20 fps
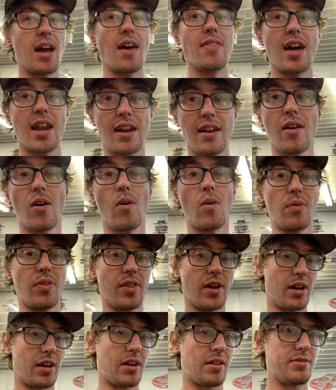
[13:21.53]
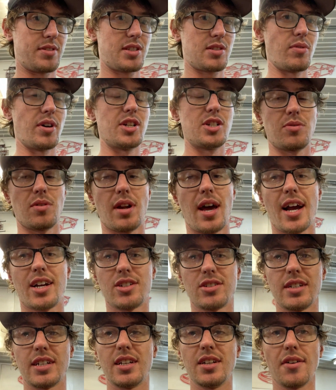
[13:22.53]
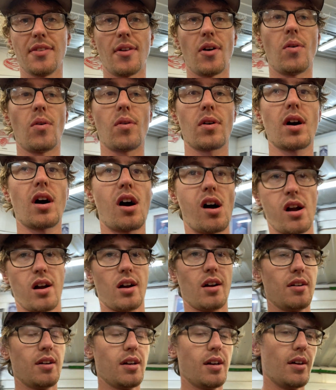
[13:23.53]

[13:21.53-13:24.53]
and then the switch would actually kill the whole car.